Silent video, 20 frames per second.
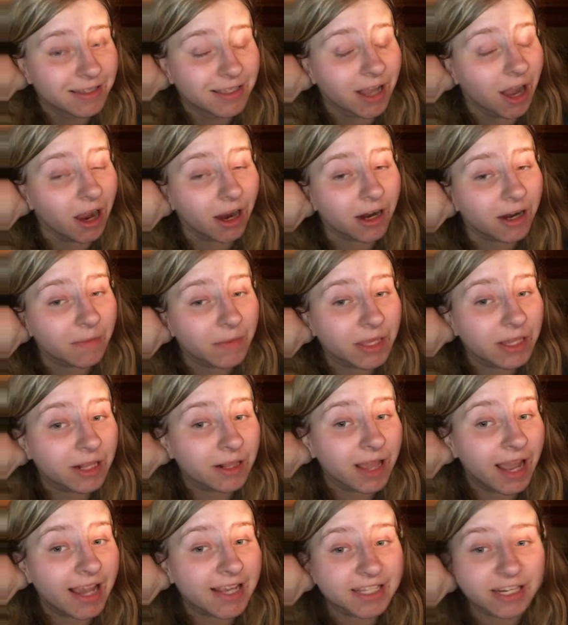not going to be the
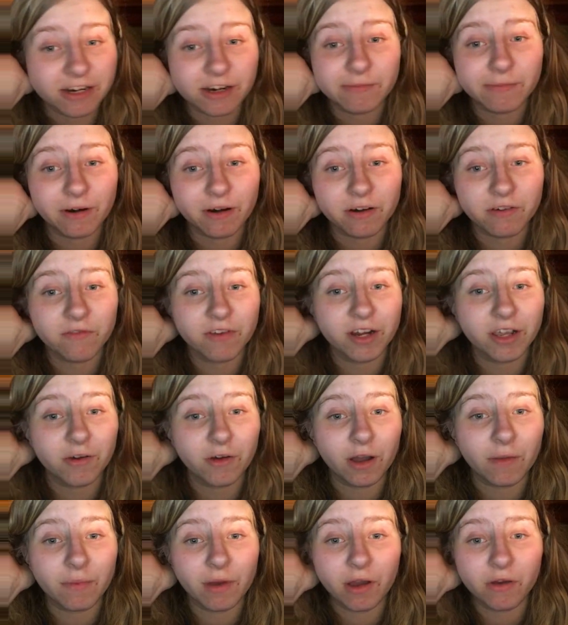last Harry Potter
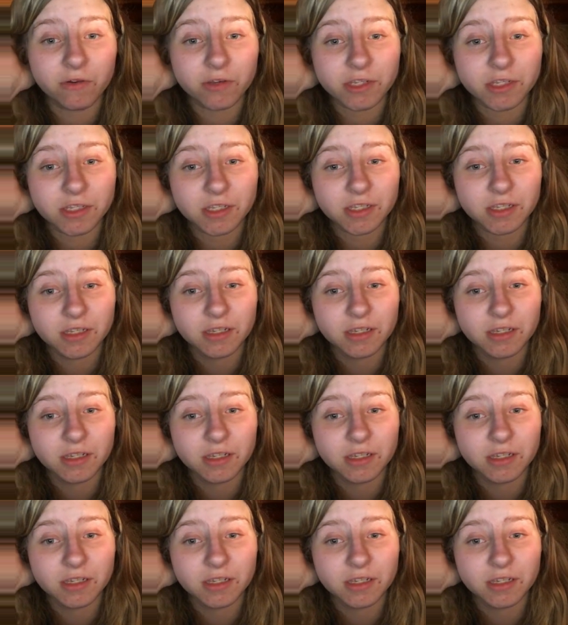video I post.